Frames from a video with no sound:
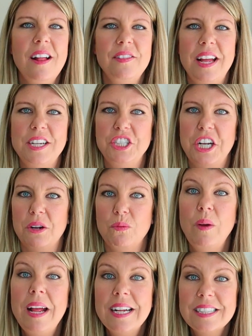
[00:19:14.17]
They share
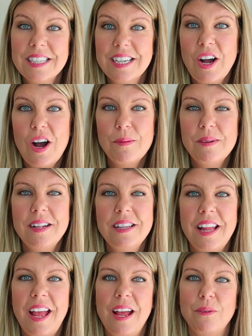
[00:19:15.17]
wings in common,
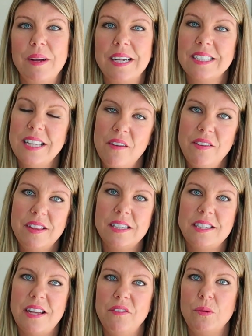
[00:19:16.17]
the 8 wing 7, the
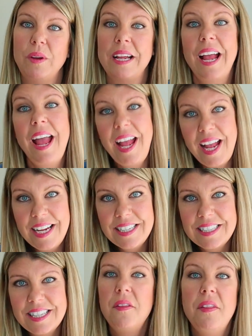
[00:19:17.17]
7 wing 8.